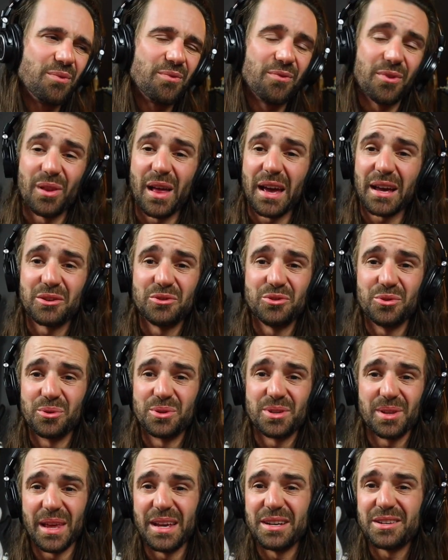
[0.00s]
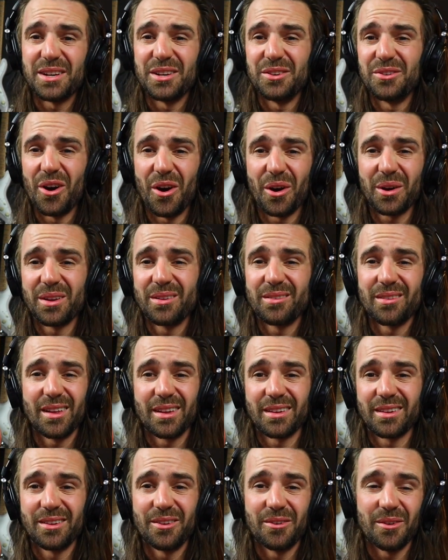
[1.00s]
for like George Lynch in Dokken,
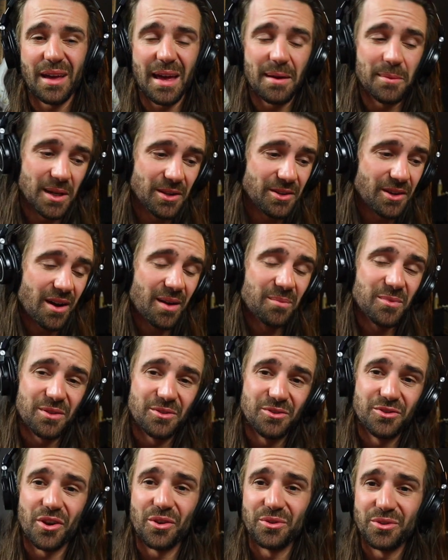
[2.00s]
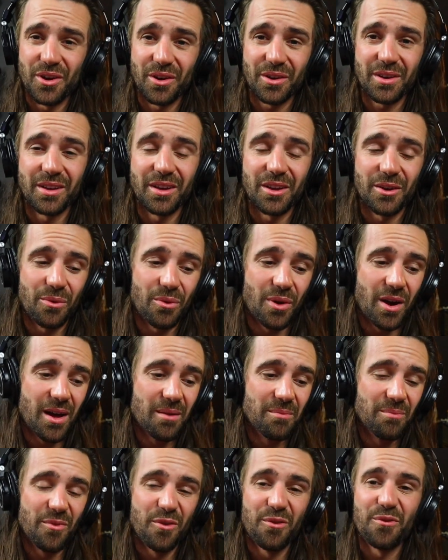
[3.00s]
like, how many times is Don Dokken going to
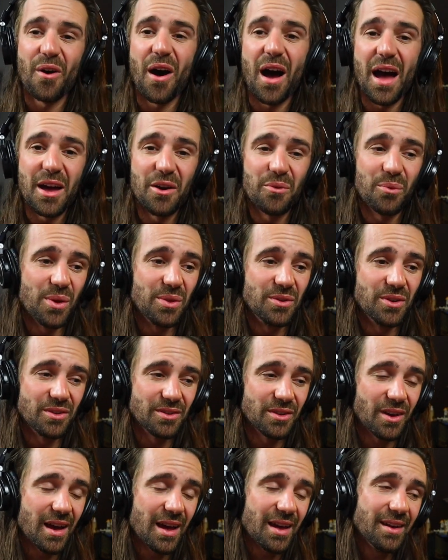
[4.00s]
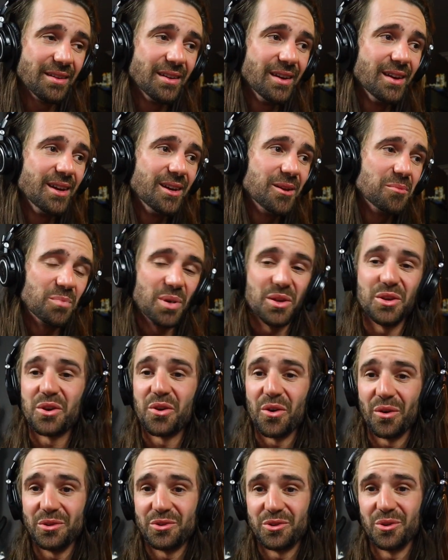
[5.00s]
rhyme fire with desire? But you
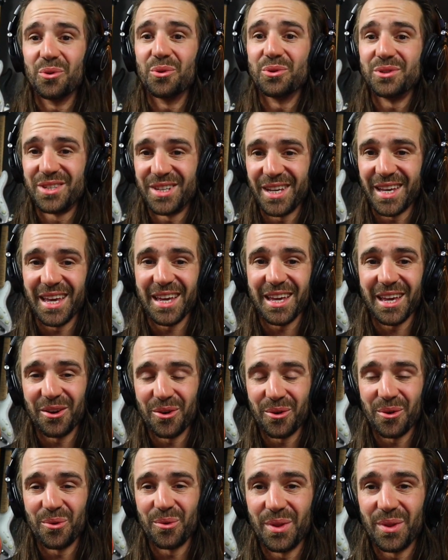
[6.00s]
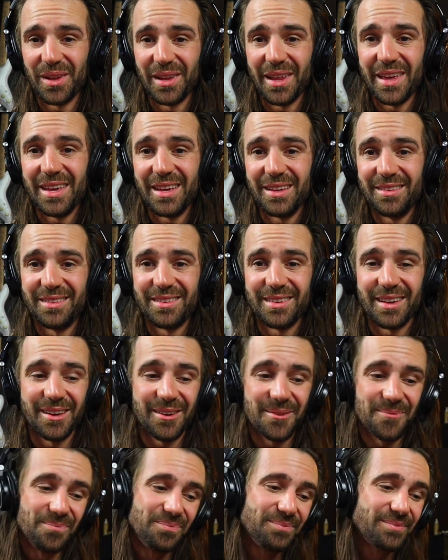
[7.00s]
got George to kick in on the leads.
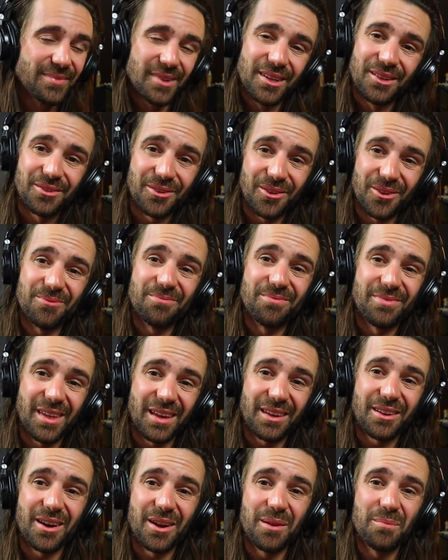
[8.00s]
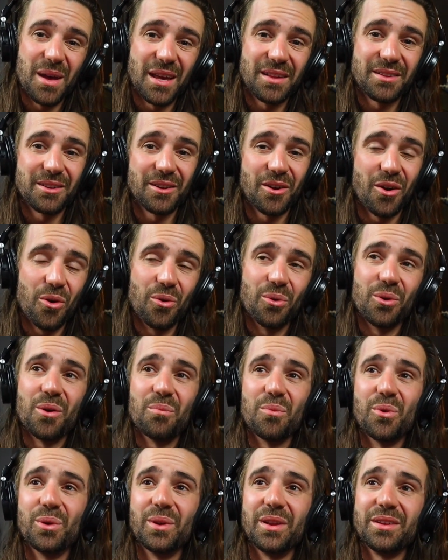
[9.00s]
So that kind of makes it a whole
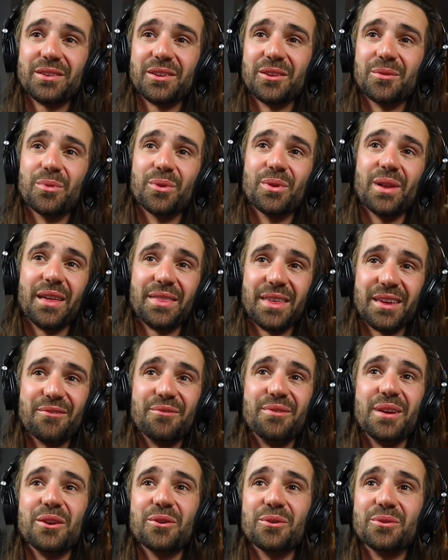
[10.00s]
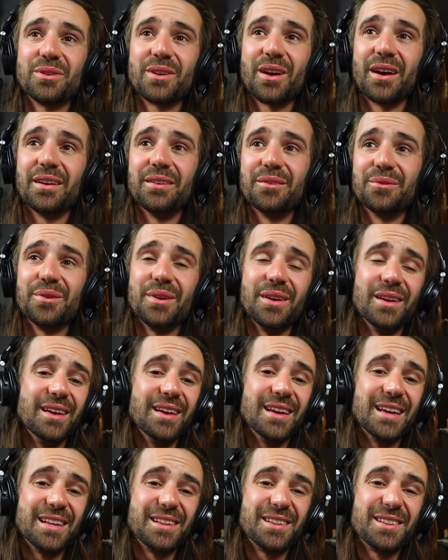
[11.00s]
lot more listenable. I think Vito's kind of
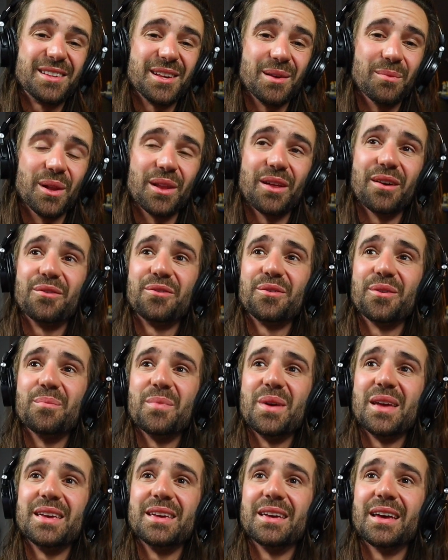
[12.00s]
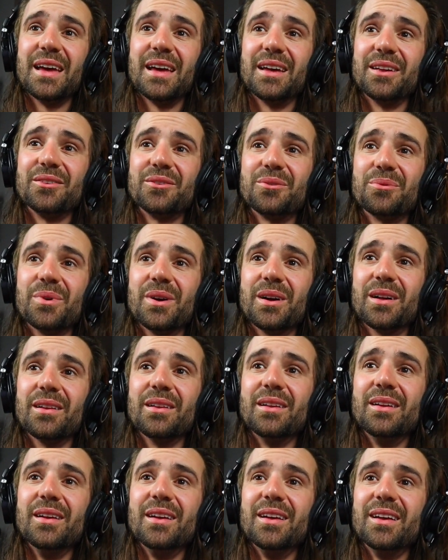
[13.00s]
similar for me as
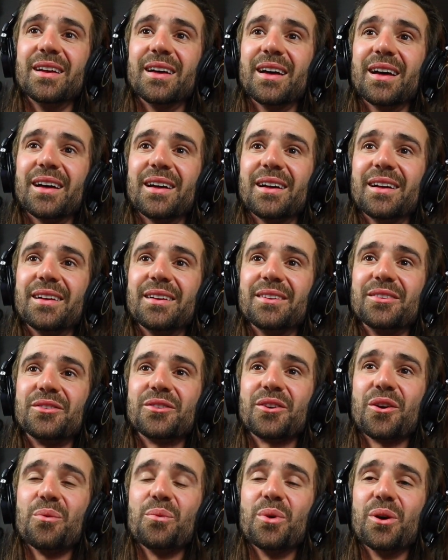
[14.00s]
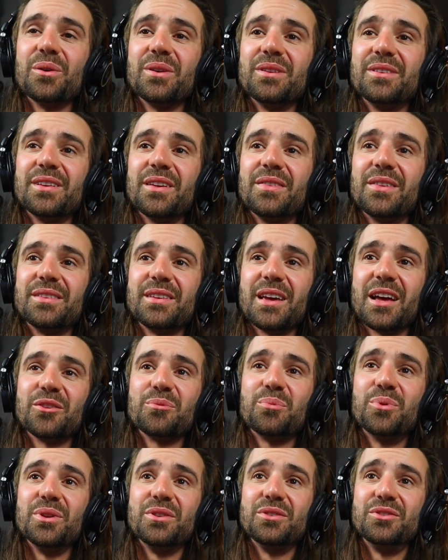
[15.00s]
well. Scott Weldon said the sounds
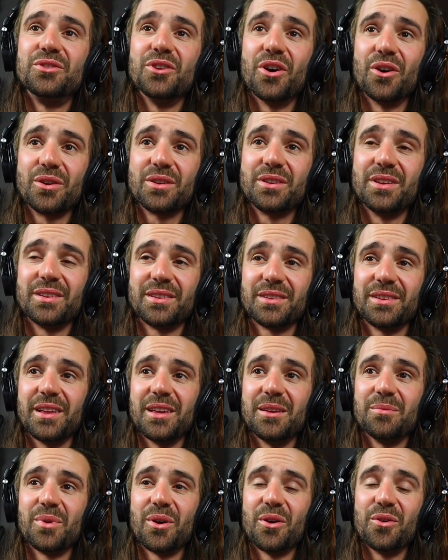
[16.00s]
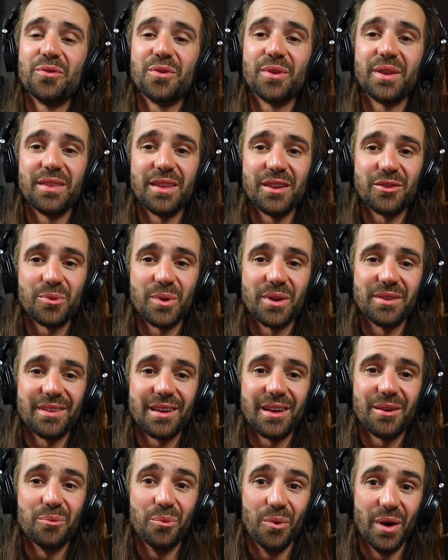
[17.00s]
put his dog to sleep. Hopefully these ones
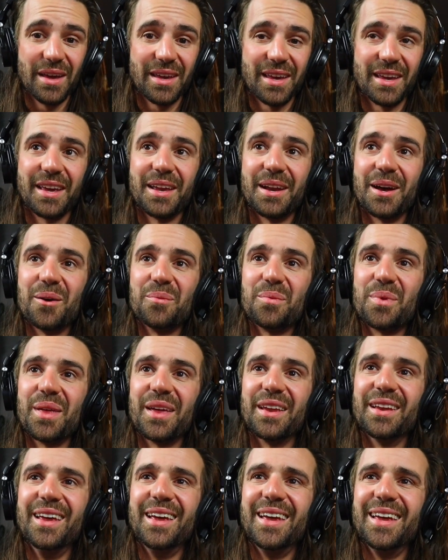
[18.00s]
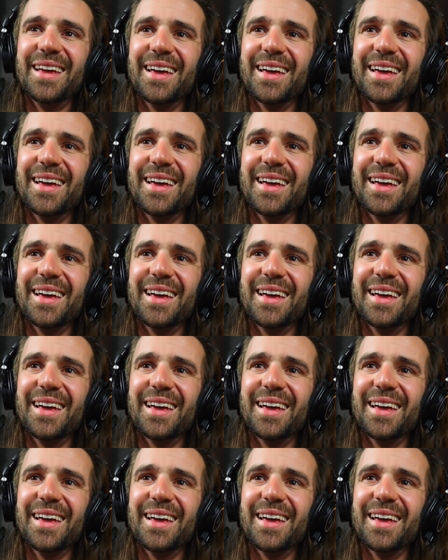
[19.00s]
aren't waking it up then.